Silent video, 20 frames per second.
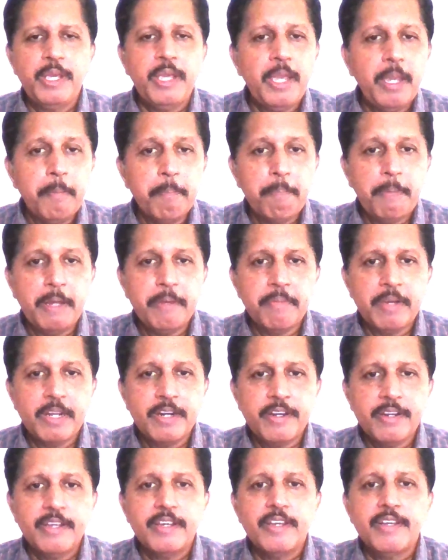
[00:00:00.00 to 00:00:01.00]

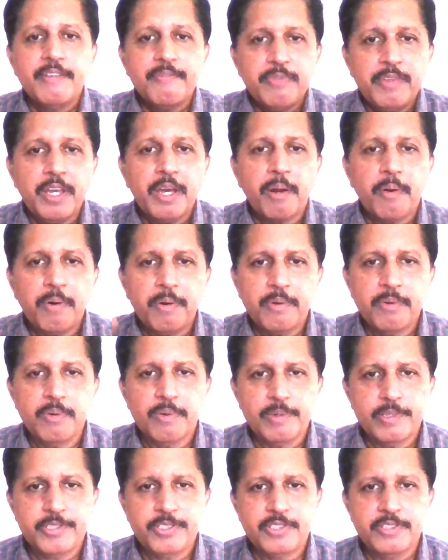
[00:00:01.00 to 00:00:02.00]
implement their own
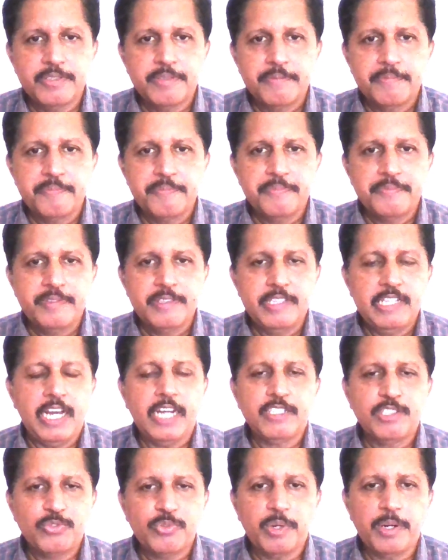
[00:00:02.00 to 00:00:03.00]
goals.
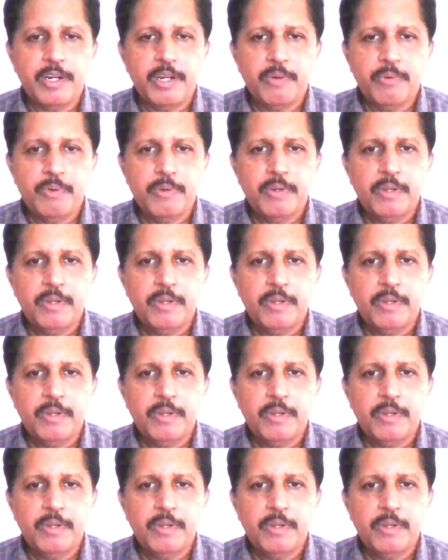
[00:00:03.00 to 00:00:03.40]
That's for now.